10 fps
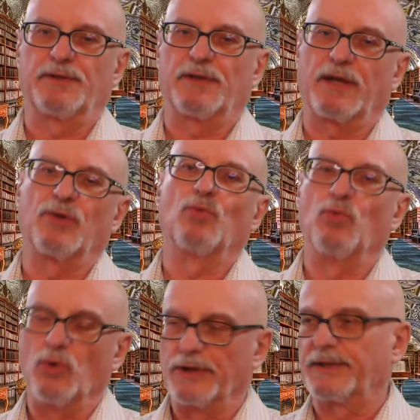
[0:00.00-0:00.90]
and
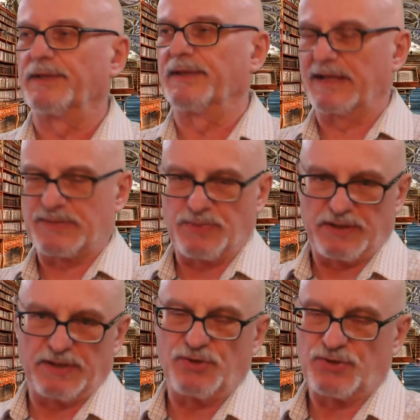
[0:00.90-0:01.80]
what the
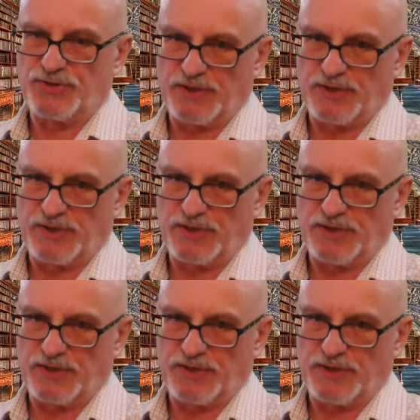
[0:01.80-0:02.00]
expectations